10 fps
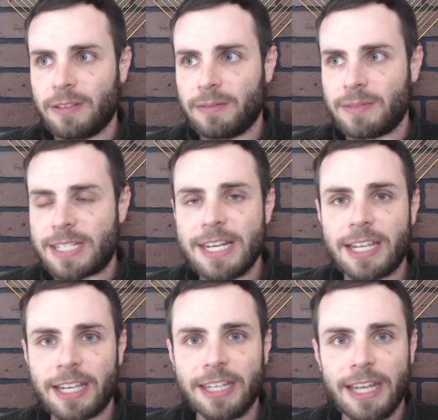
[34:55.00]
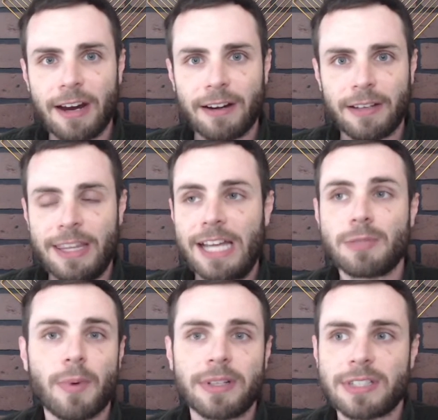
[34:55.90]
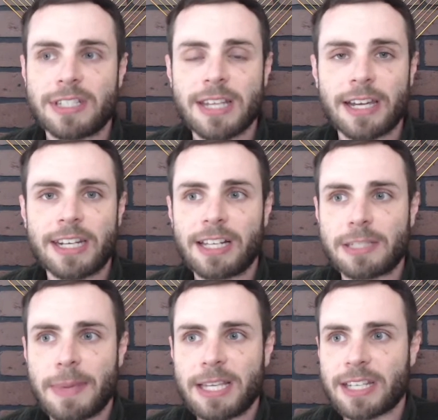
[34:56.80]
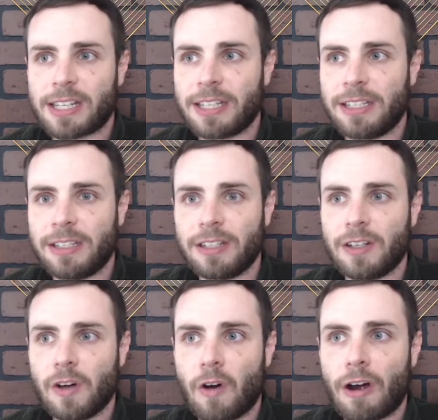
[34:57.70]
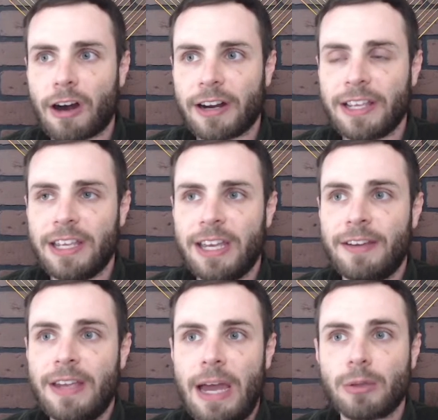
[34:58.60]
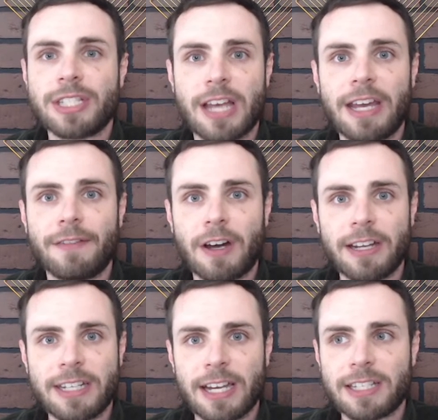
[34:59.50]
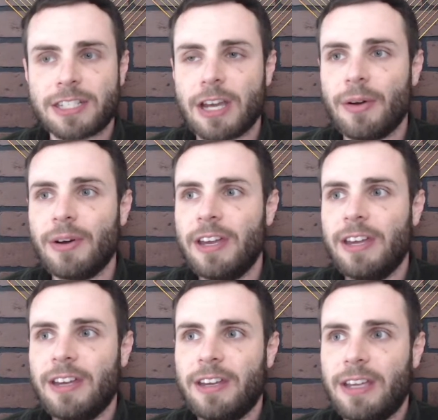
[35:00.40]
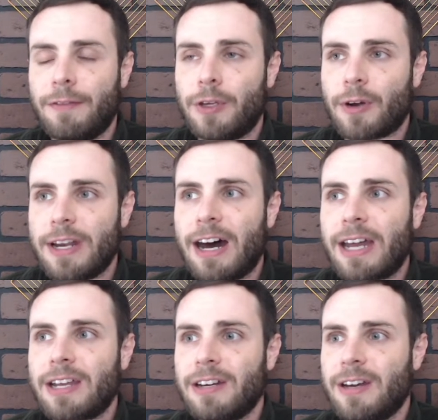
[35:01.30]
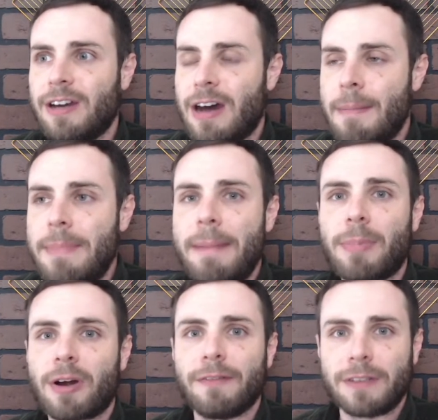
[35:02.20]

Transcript: sneaking in there. And that's what psychedelics basically are, outside of context. So if you're not a member of